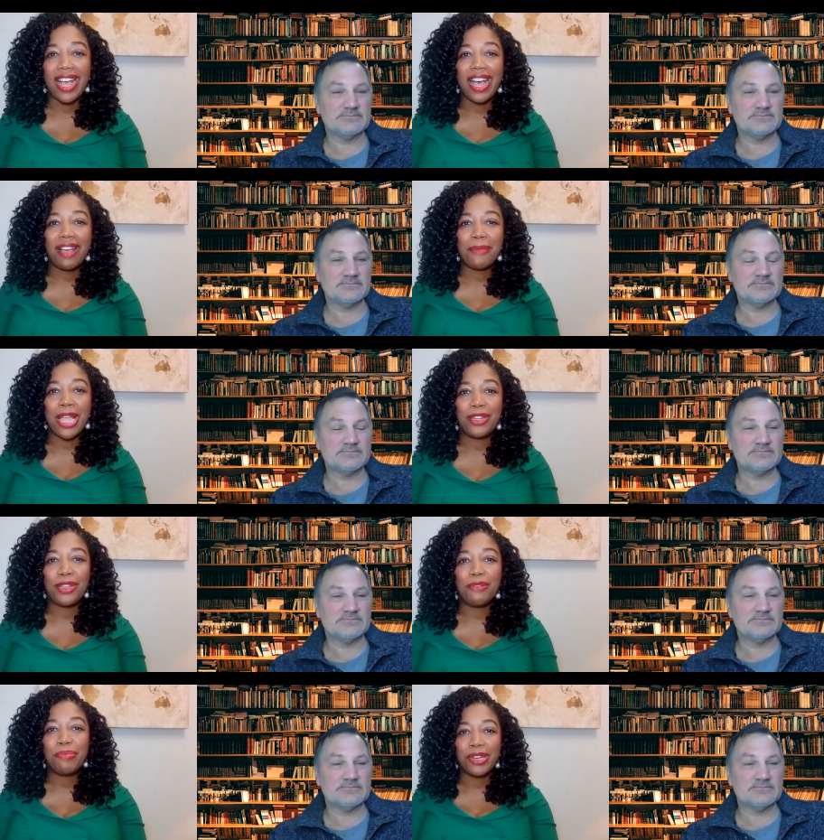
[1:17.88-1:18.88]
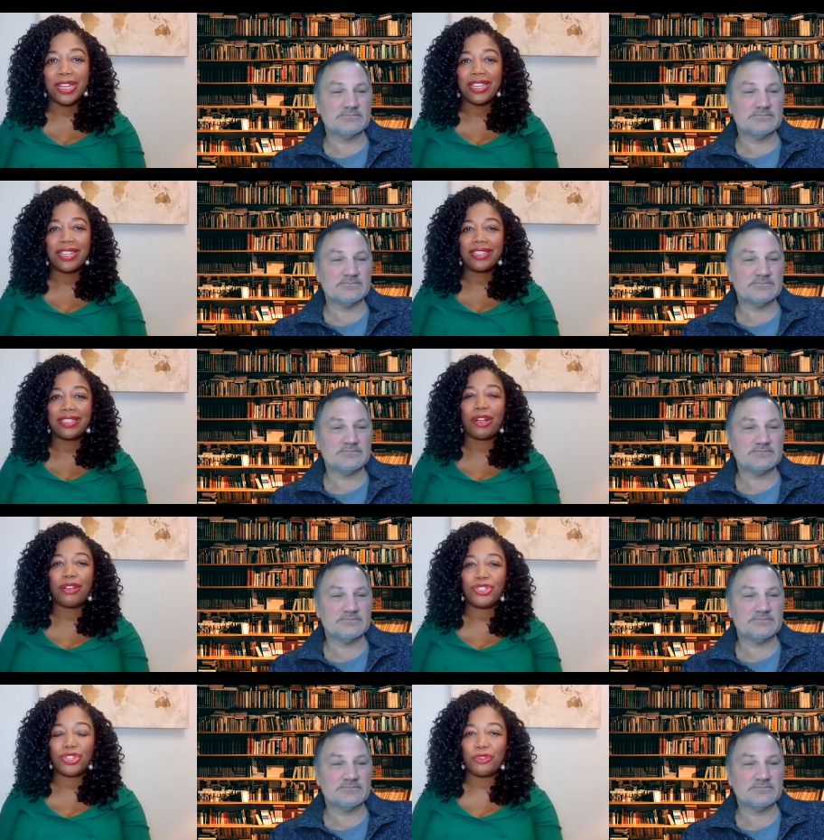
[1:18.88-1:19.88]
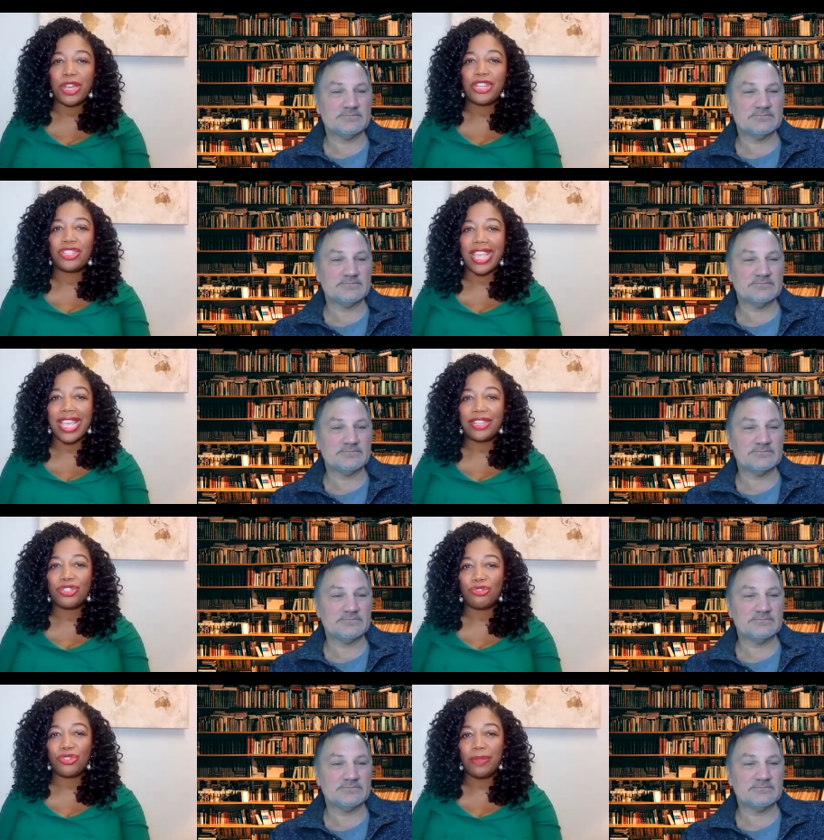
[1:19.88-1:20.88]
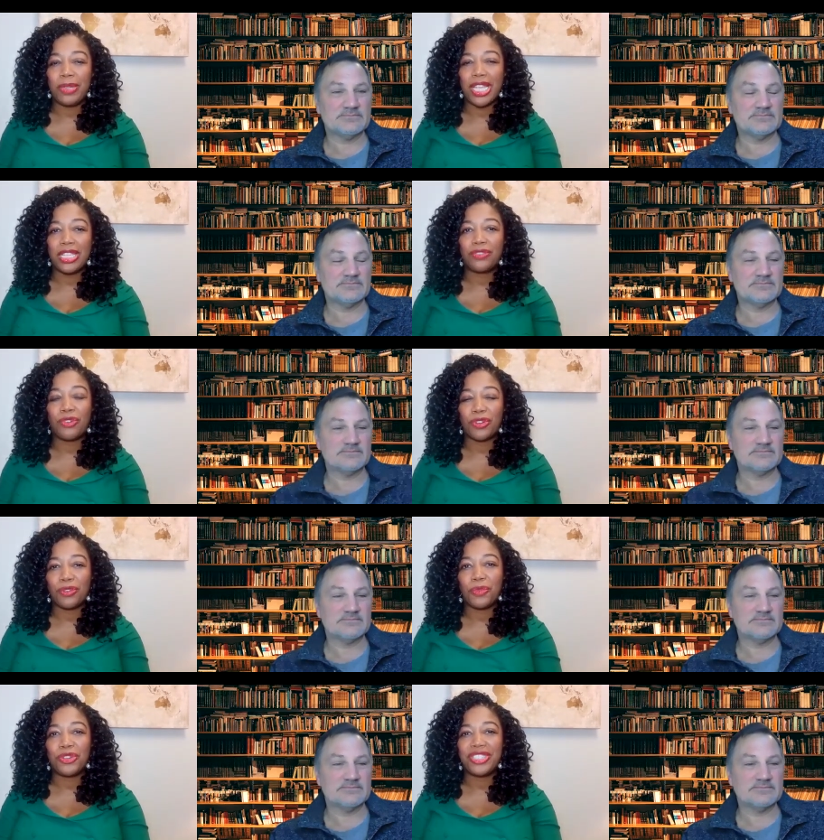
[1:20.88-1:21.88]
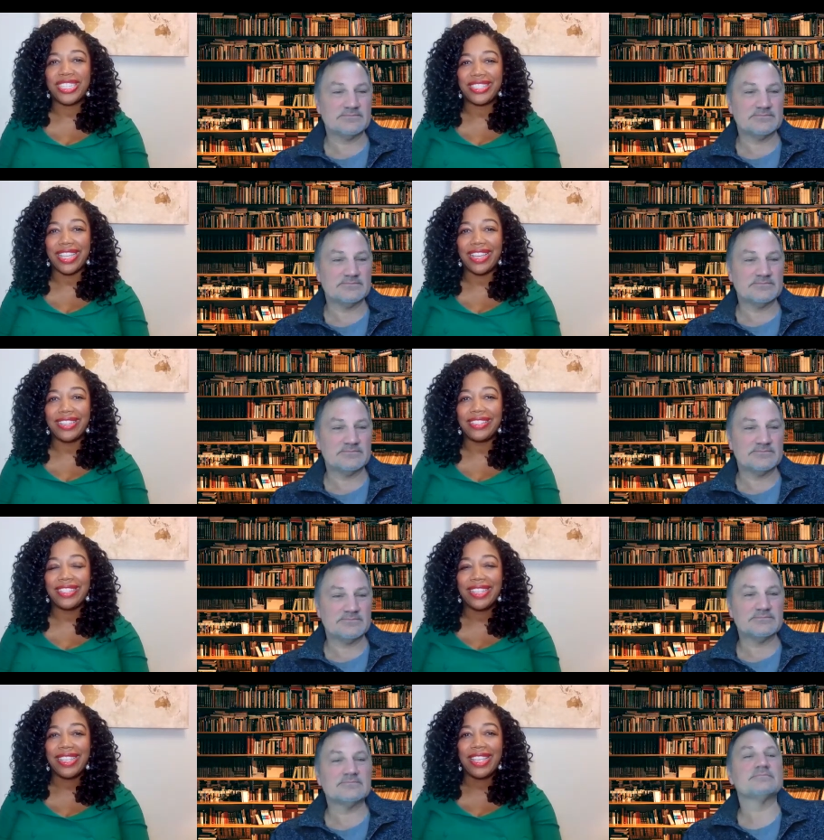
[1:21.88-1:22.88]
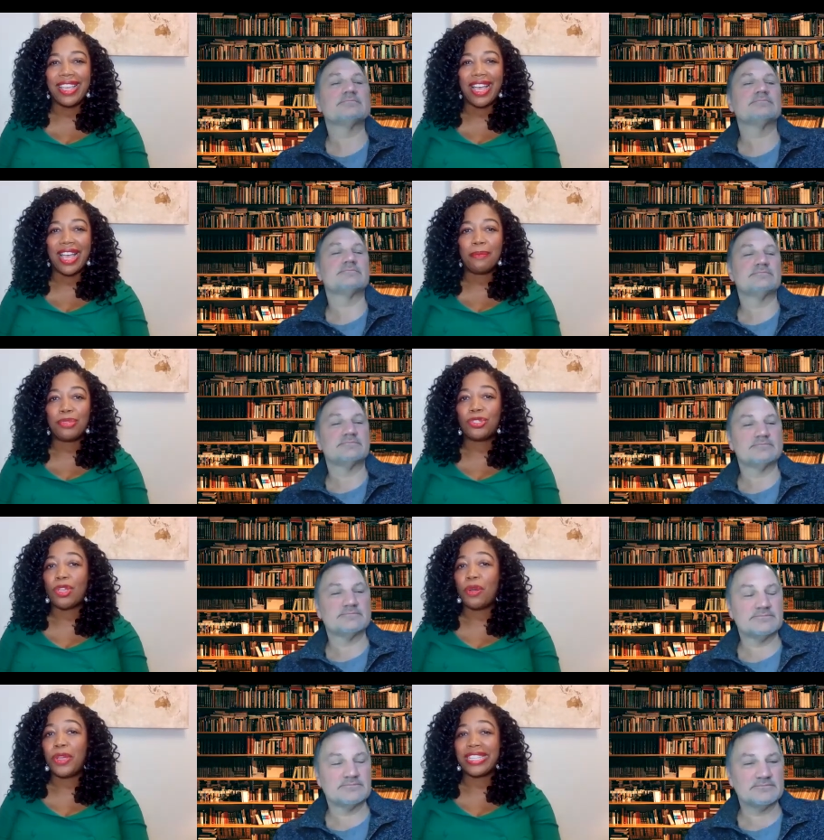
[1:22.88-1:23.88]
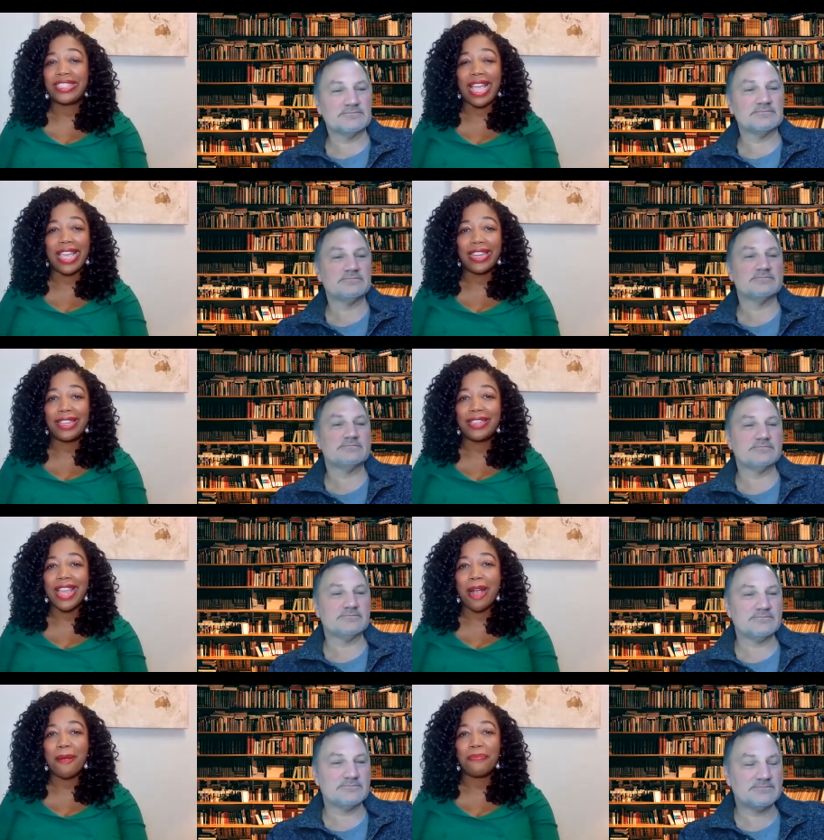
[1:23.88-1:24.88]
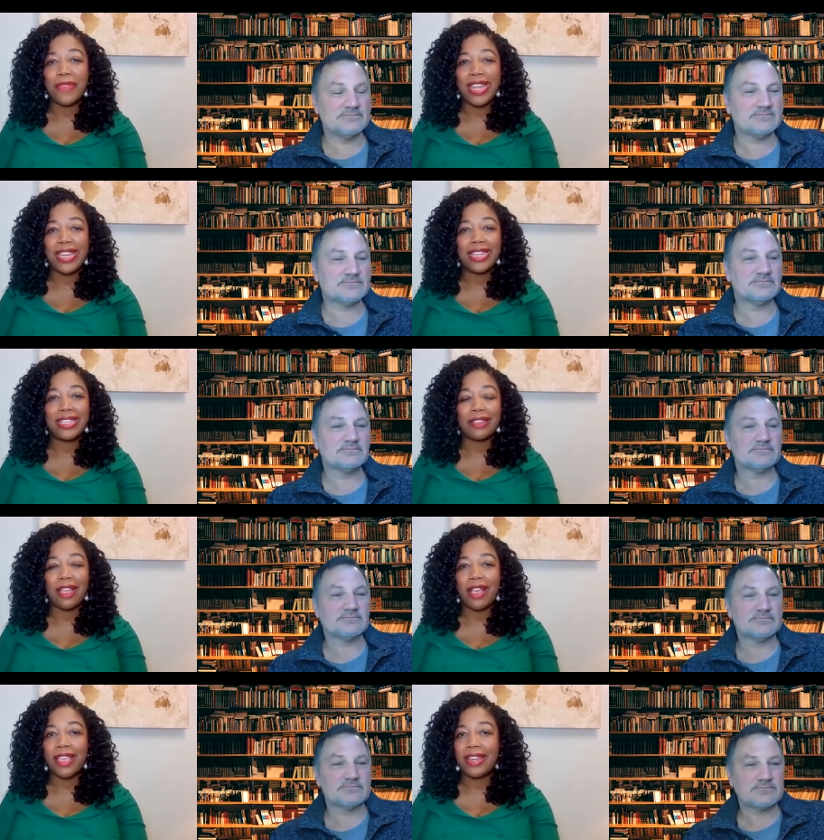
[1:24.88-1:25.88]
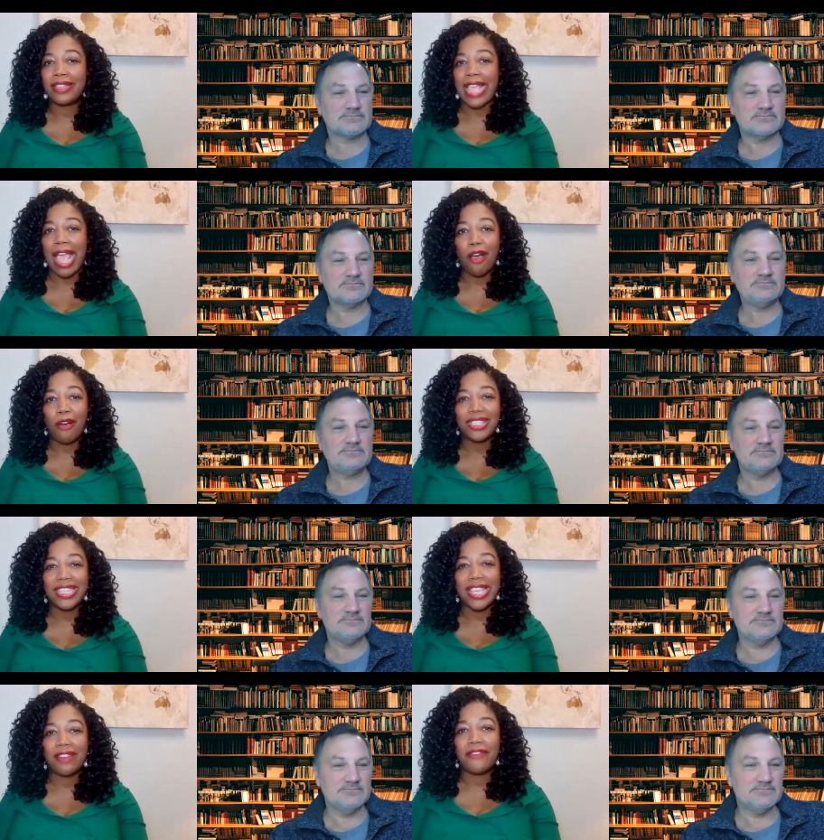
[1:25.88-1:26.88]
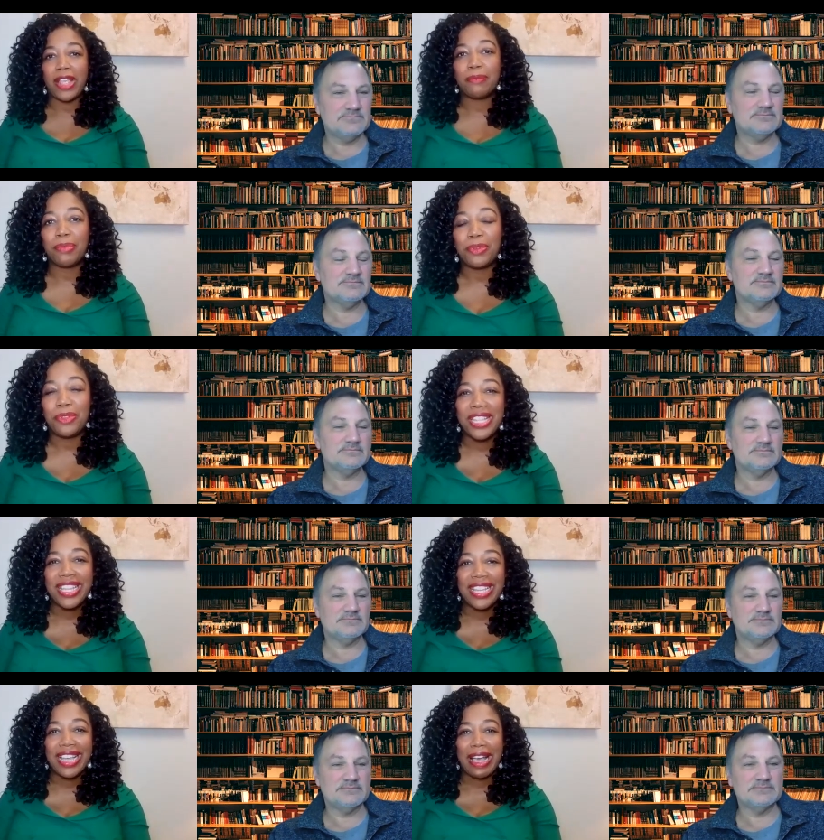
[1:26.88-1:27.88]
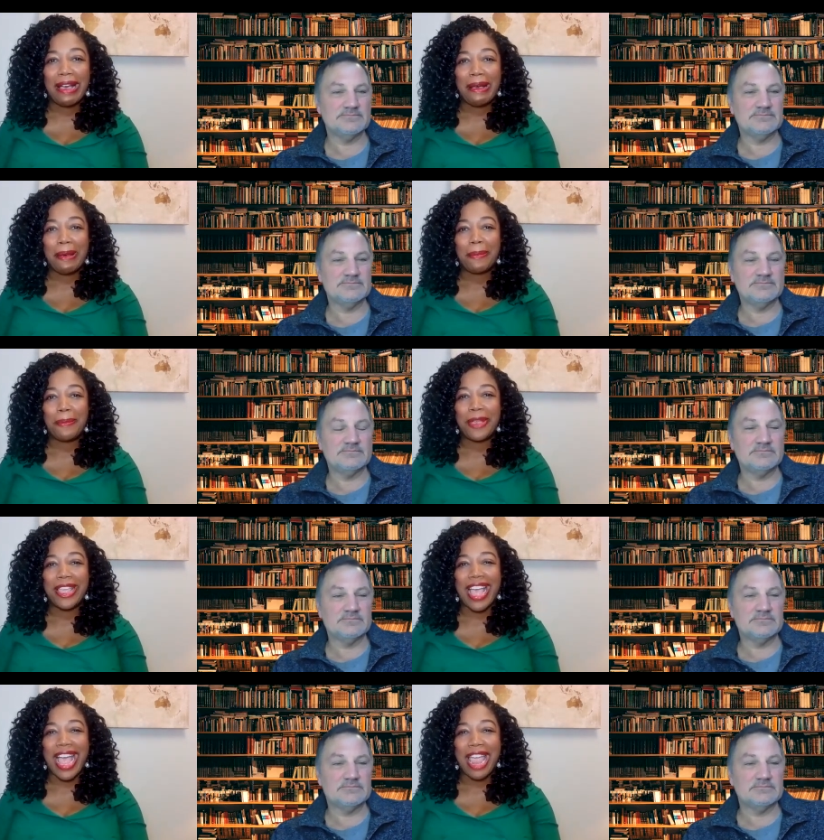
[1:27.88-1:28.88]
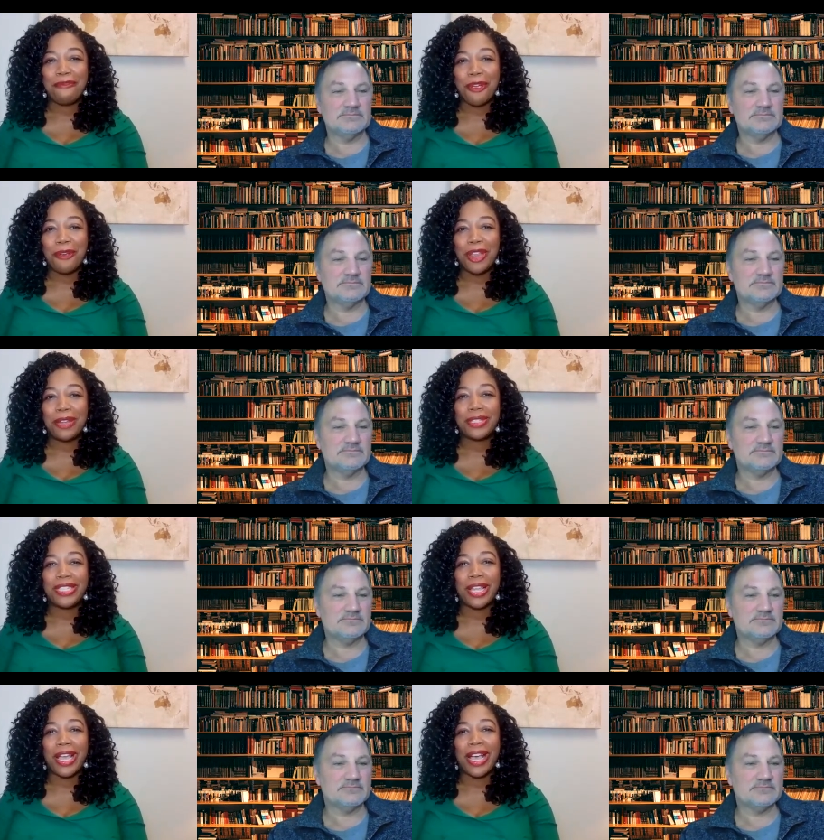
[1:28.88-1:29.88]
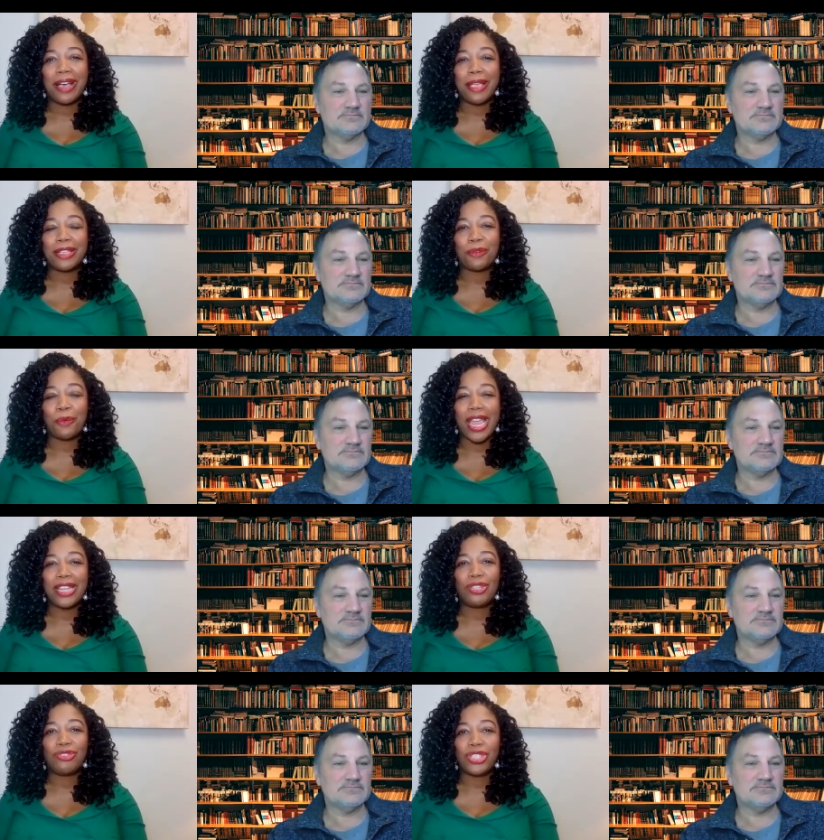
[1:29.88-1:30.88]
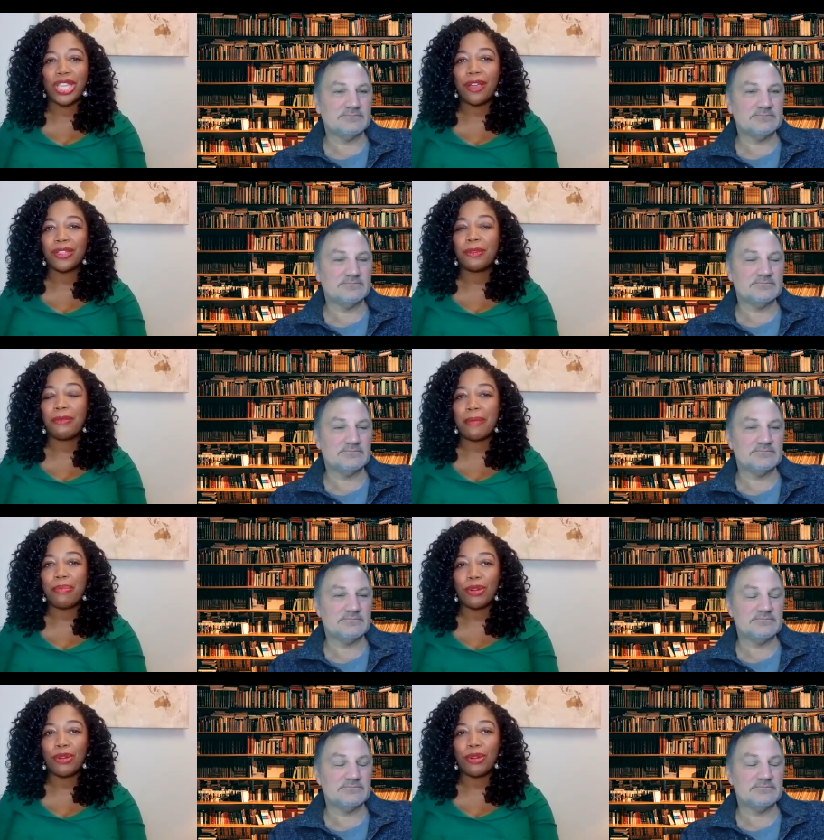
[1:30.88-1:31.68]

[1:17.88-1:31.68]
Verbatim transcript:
Speaker 1: Uh, my new book is called Generation Edge Your GPS for Career Success. I'm so excited um, that it is, it is out and available. Um, I wrote it uh, as a way to share some of my